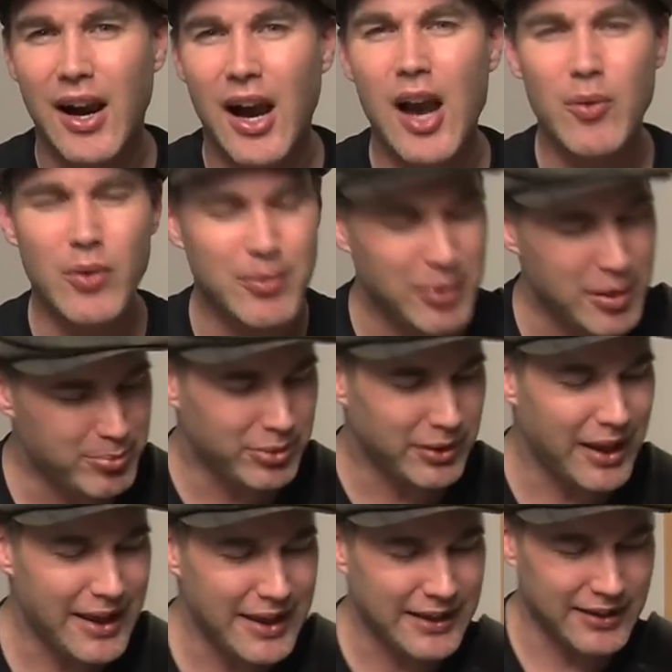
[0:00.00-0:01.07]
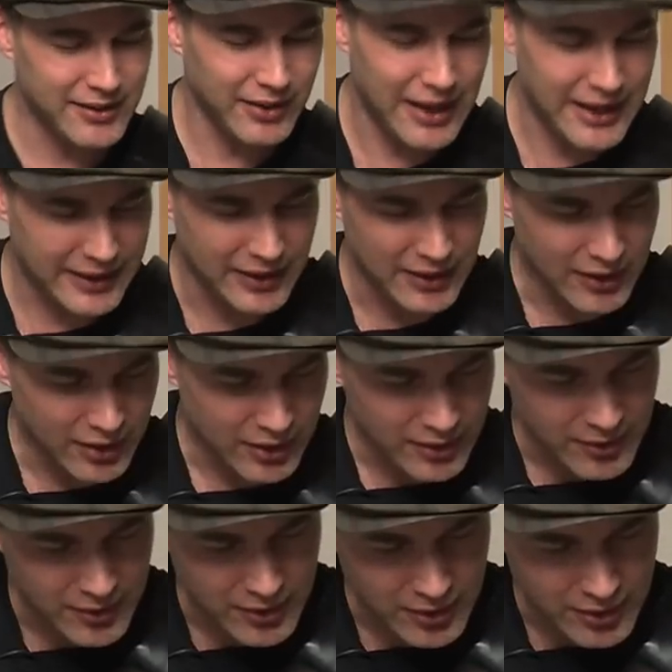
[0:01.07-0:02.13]
I would be playing it like
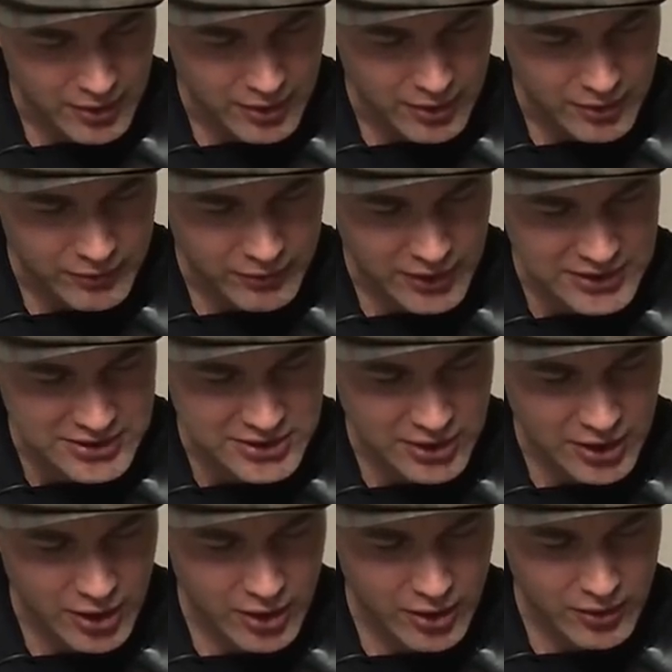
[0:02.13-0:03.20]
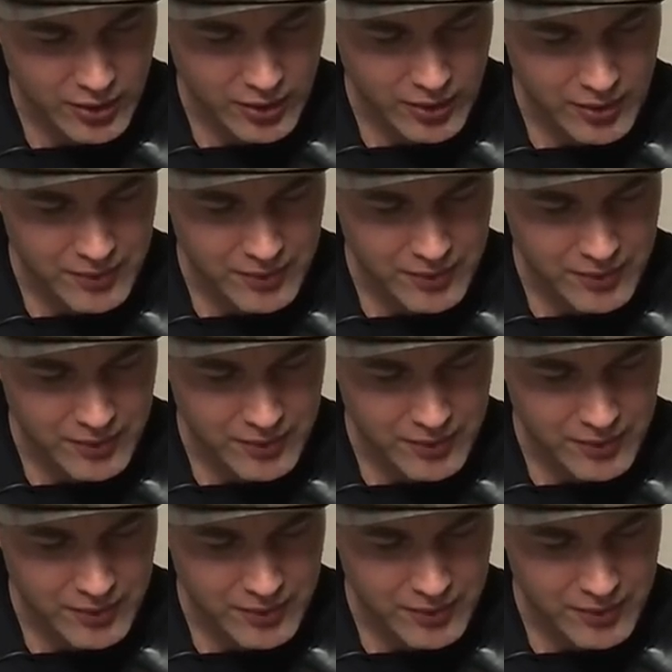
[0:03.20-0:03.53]
first note,